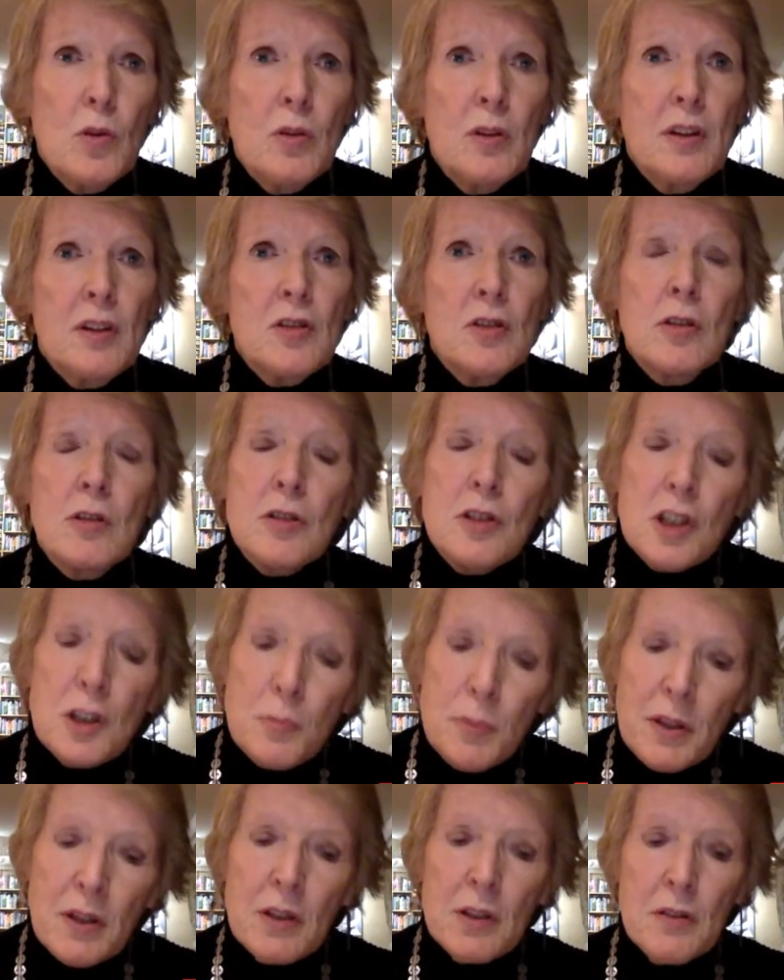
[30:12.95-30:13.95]
And it's not just
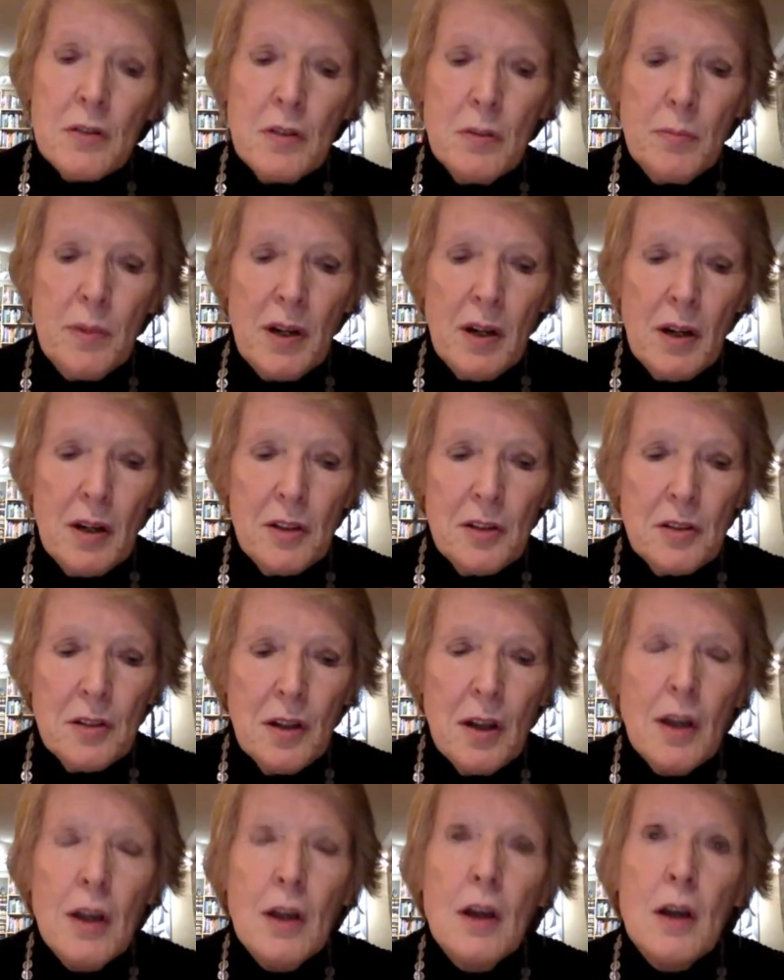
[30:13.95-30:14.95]
because of the past,
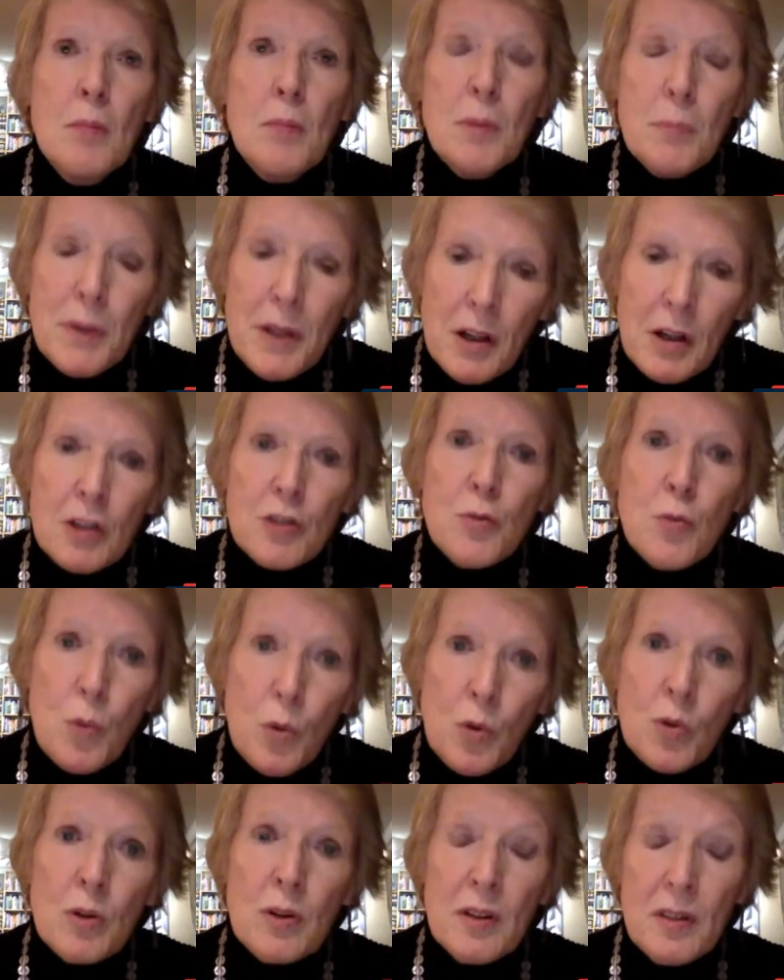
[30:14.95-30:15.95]
but because
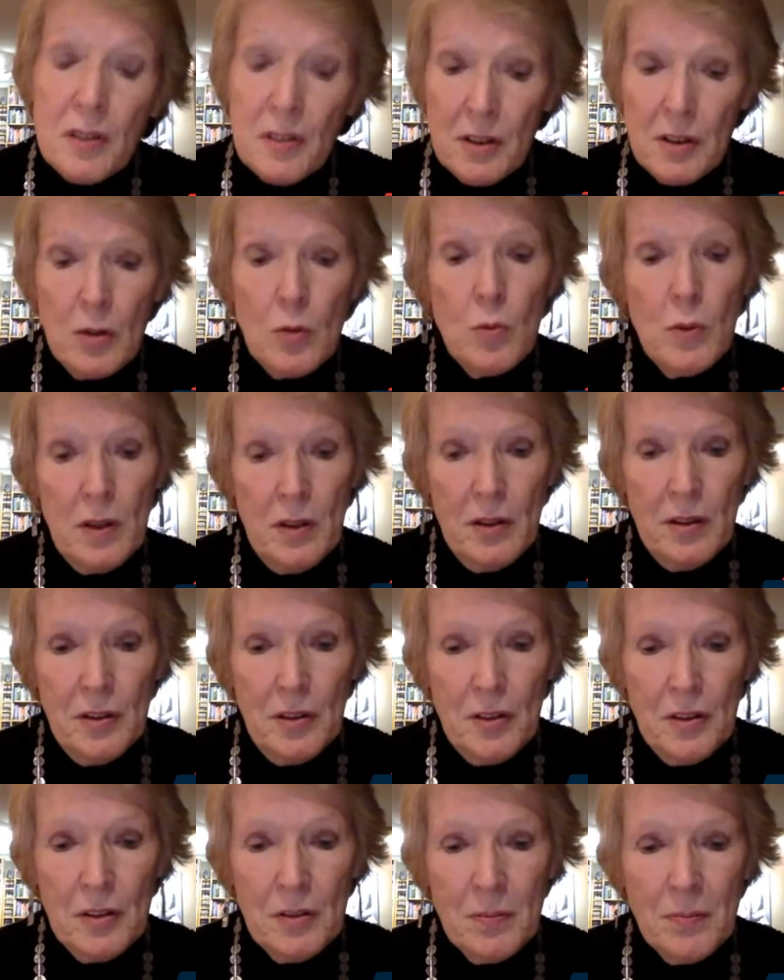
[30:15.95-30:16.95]
war is still with
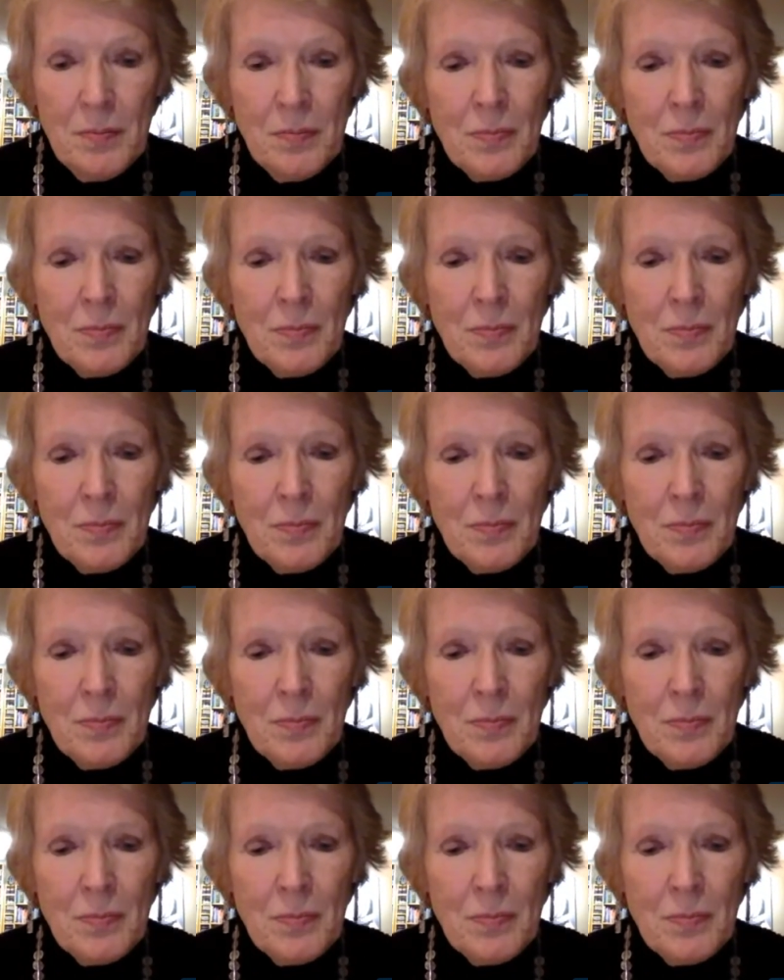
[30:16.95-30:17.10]
us.